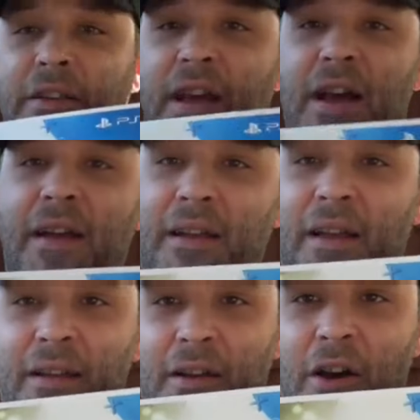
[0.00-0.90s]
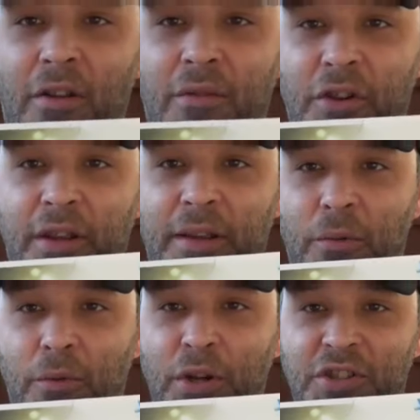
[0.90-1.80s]
you got Call of Duty,
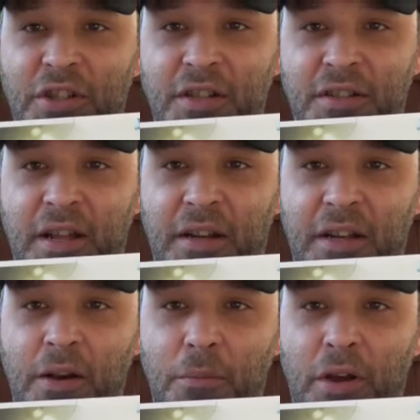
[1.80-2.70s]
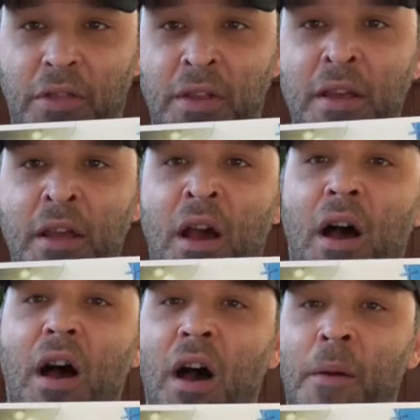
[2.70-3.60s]
which it does not come with.
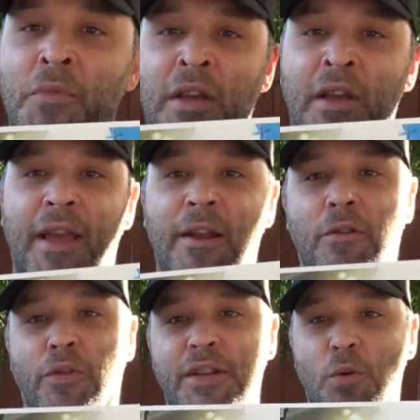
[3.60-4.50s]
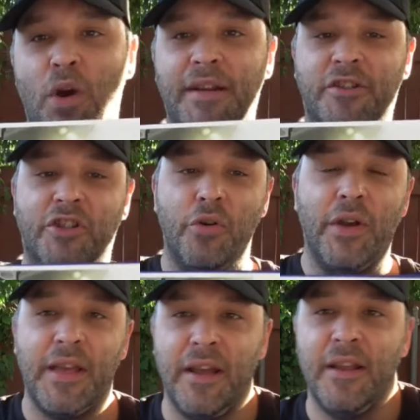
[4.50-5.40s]
And the reason why it's
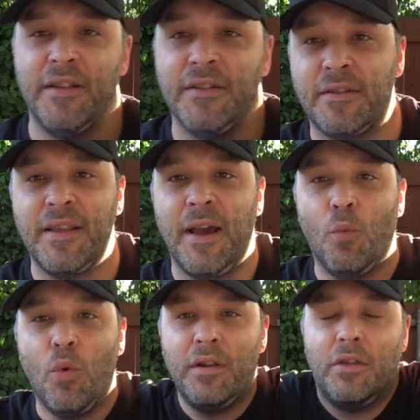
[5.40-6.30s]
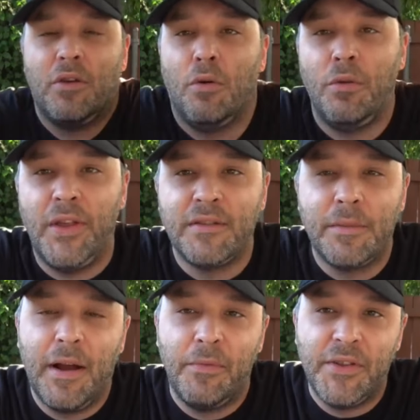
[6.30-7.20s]
showing that is that one of the cool things
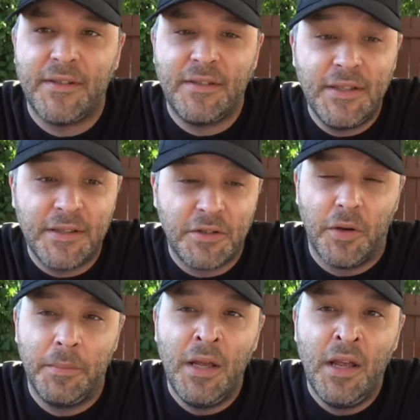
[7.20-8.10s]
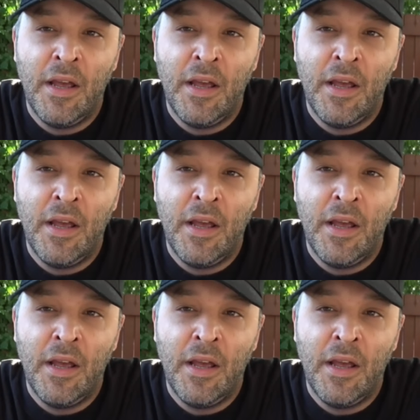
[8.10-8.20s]
about this system